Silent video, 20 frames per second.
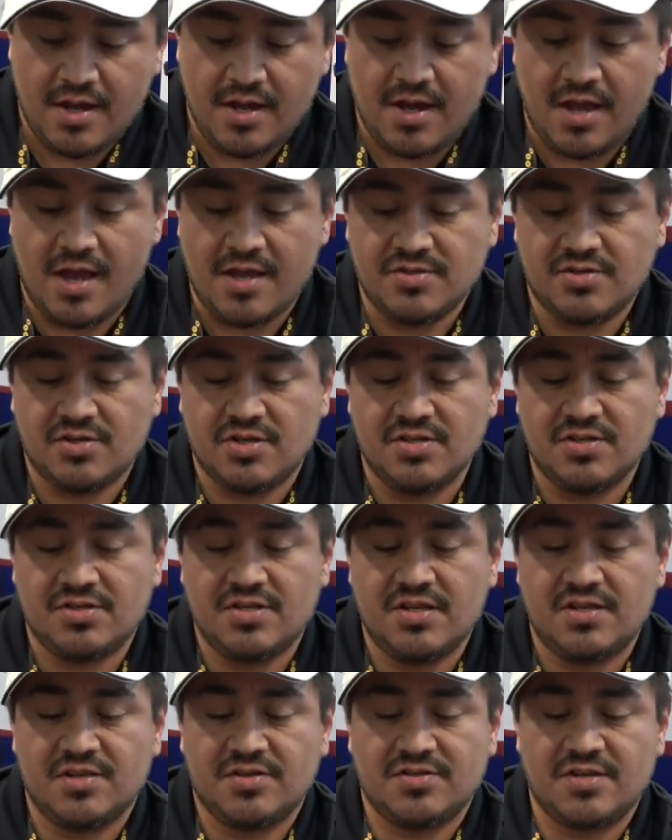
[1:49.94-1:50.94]
As you can
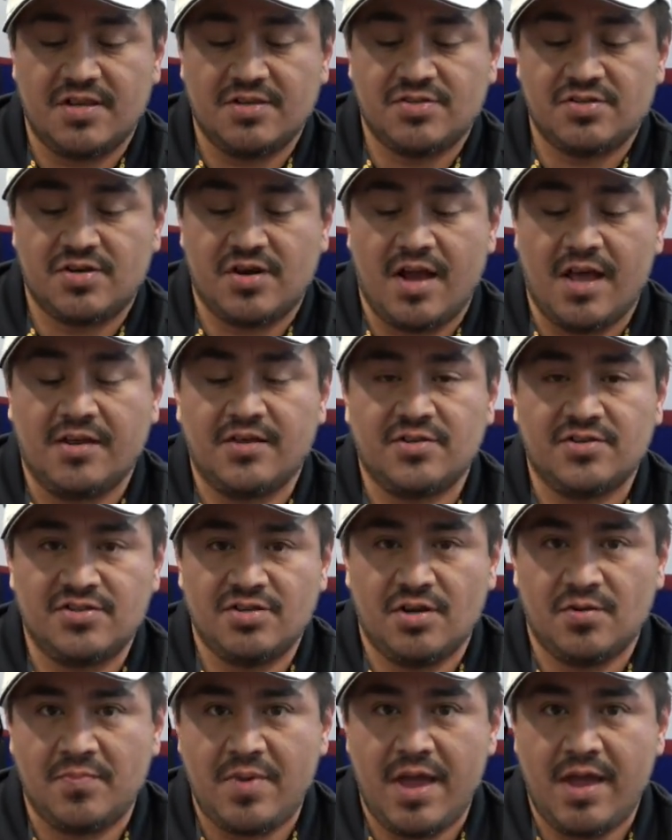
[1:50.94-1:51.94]
see, the sensor on the
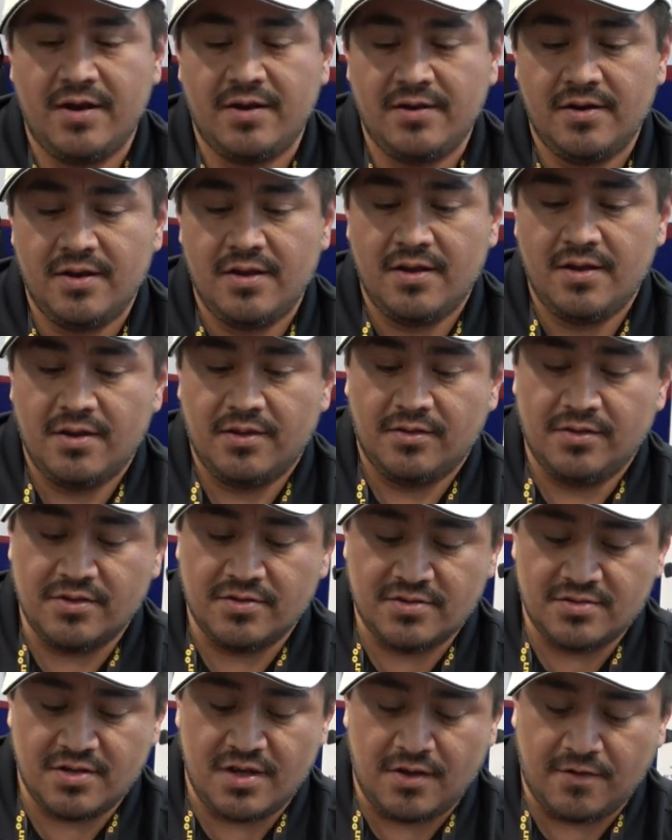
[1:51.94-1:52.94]
steel band. This
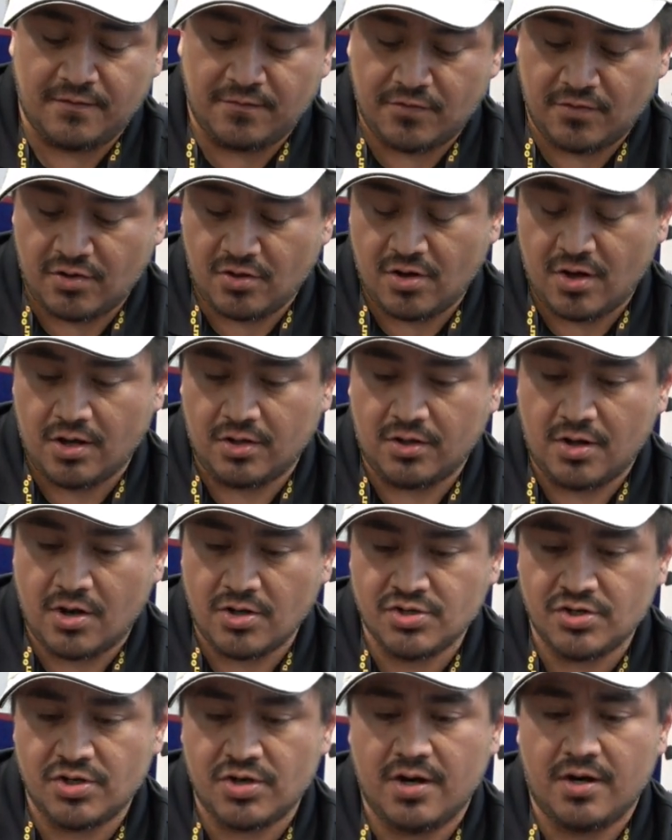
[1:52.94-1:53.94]
is for
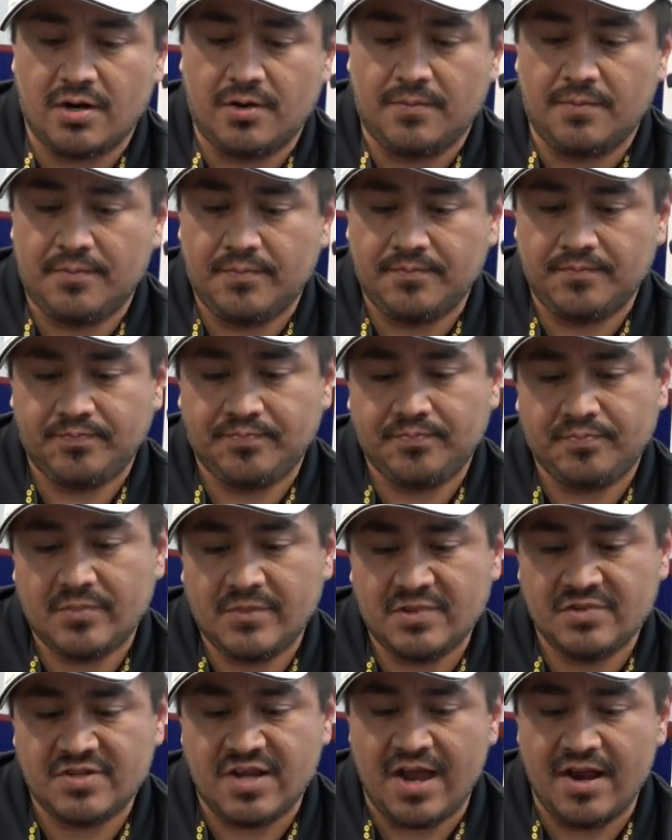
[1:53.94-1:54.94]
larger
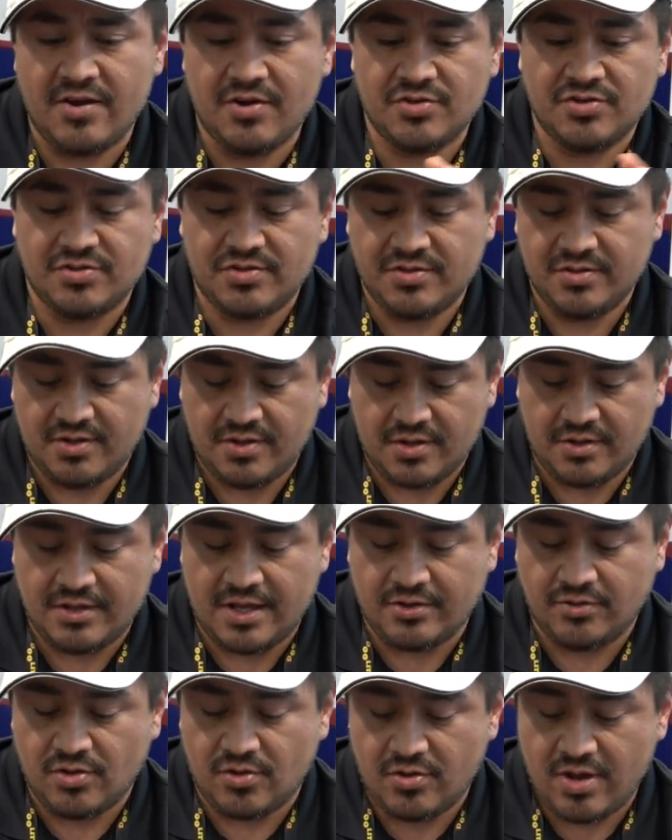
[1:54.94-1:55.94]
tires
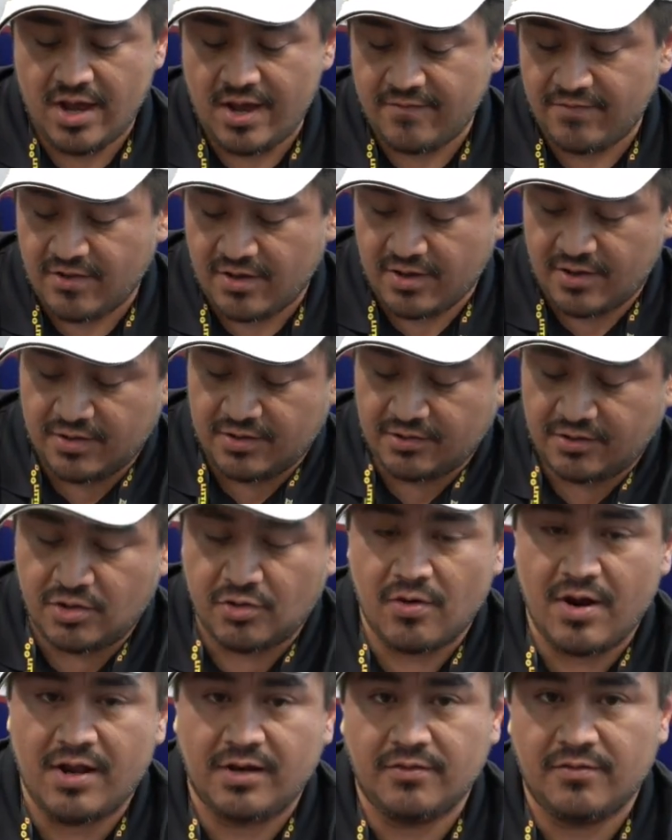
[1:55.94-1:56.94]
that don't have the
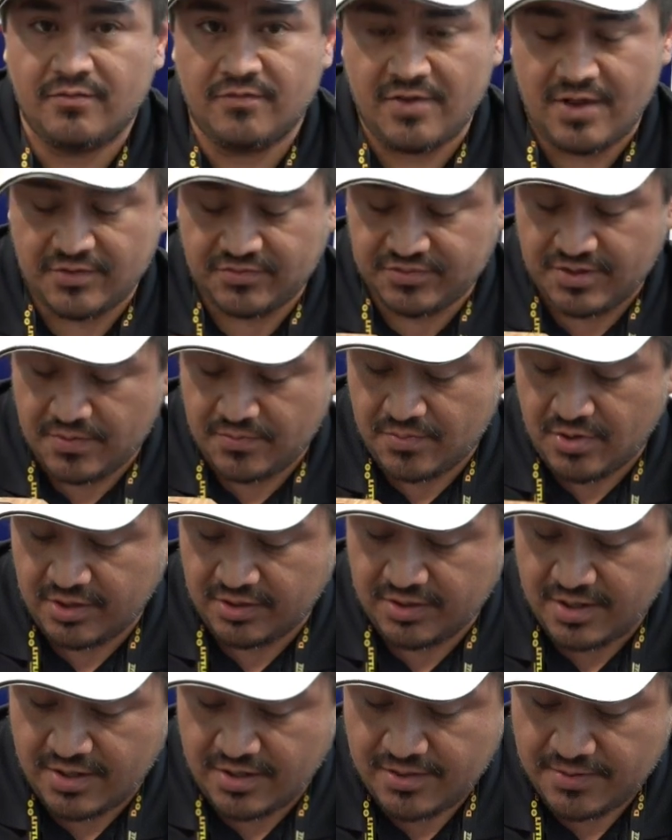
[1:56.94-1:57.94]
correct valve stem right
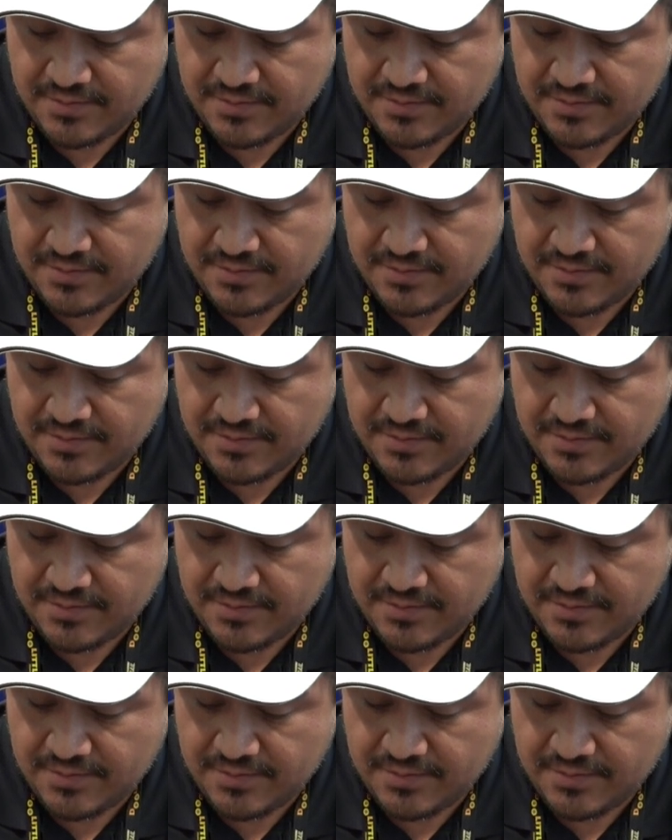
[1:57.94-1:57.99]
there.